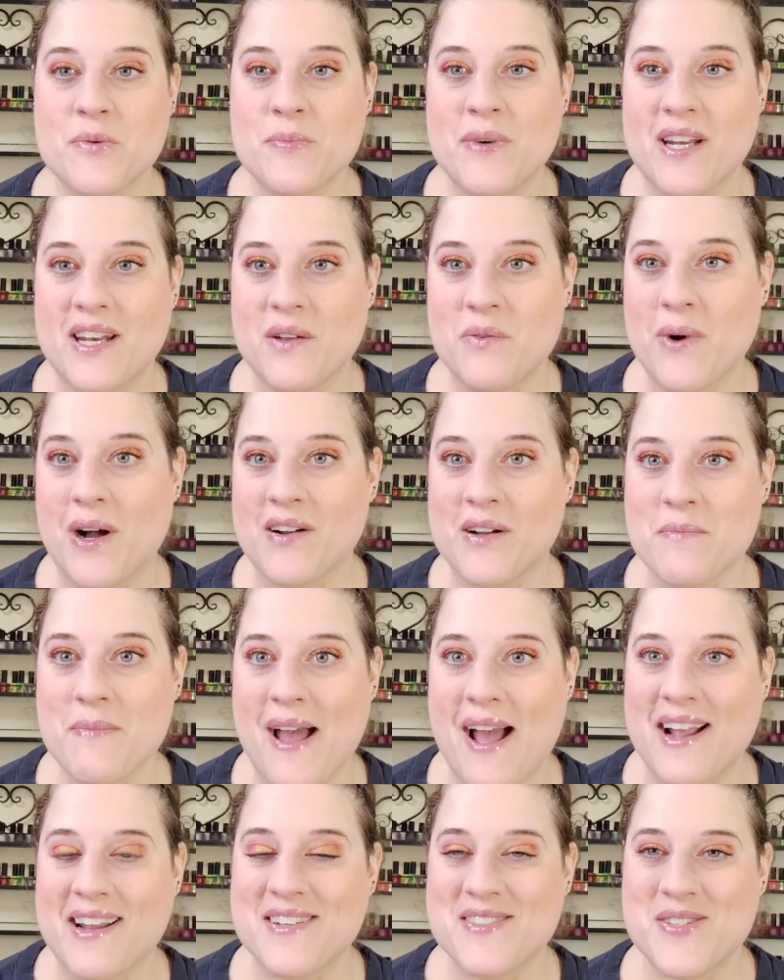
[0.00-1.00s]
everybody, welcome
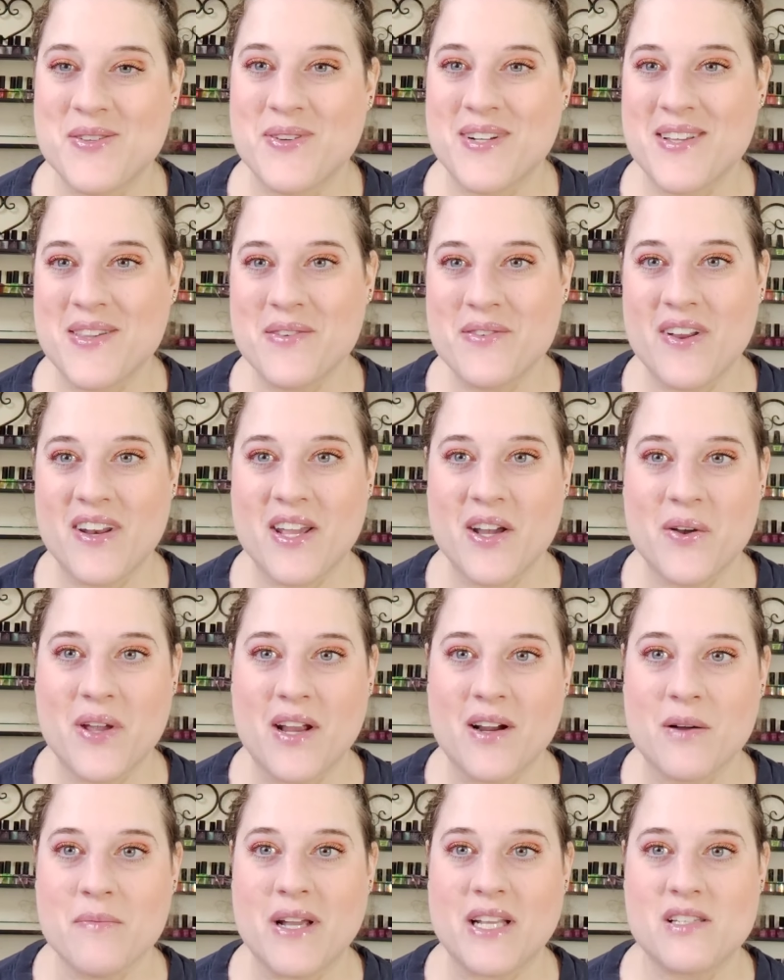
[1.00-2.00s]
back to another video
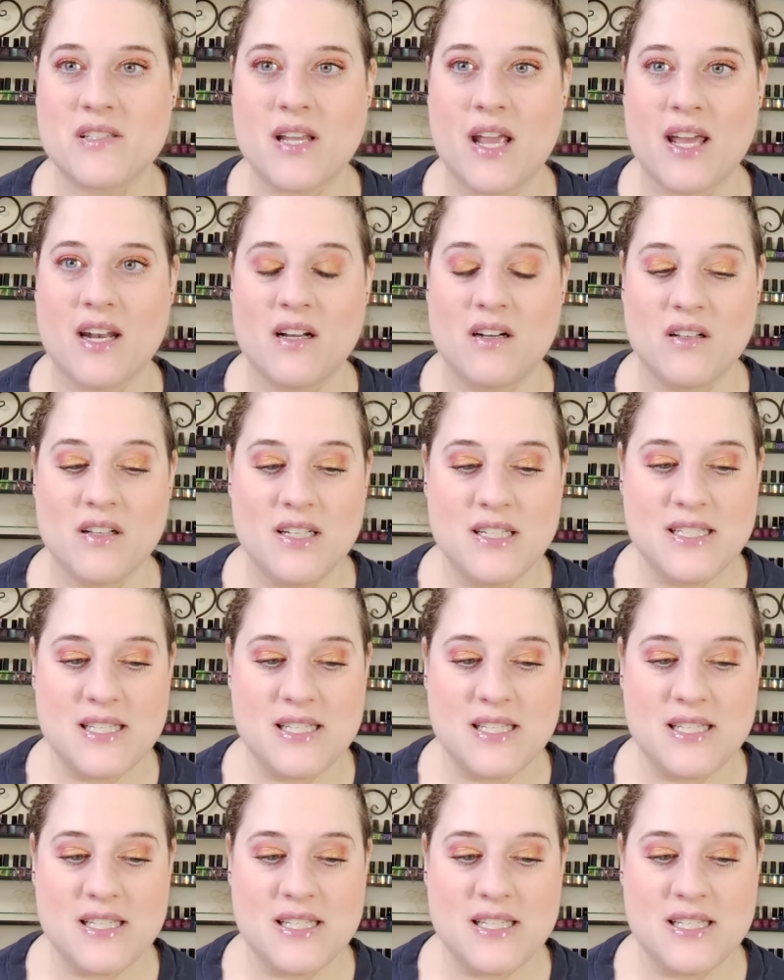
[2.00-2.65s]
here on my channel.